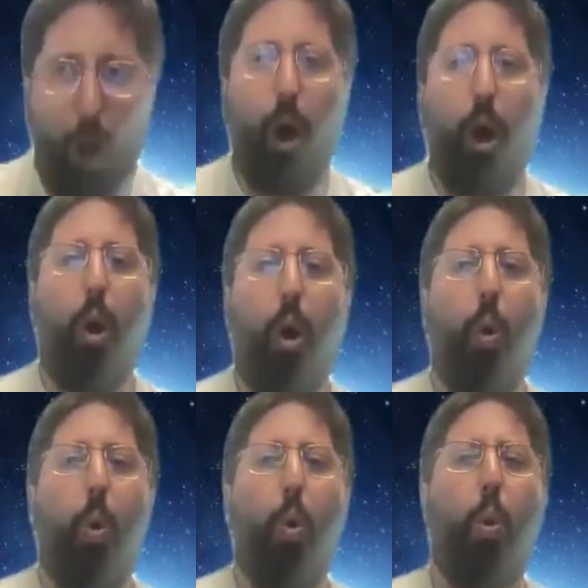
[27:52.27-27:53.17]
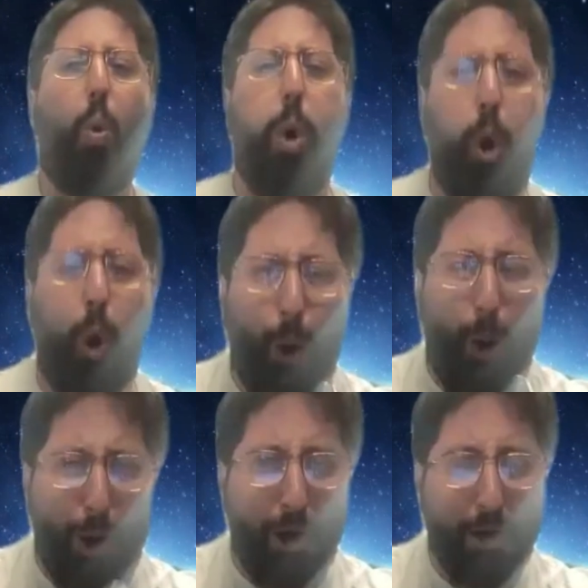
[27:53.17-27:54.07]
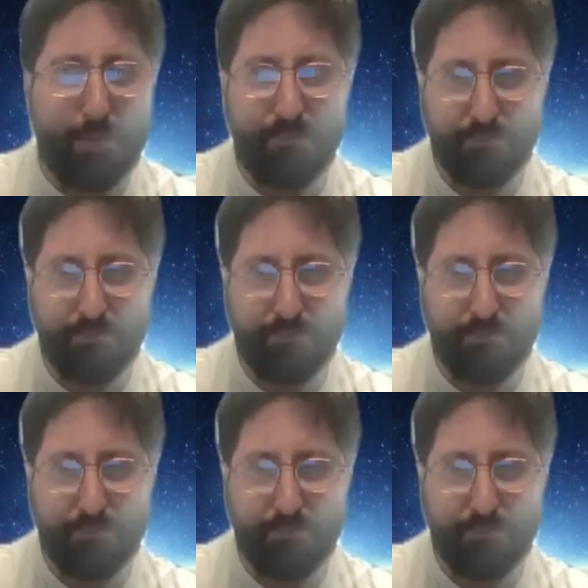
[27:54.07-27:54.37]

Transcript: But I got the dab because I had that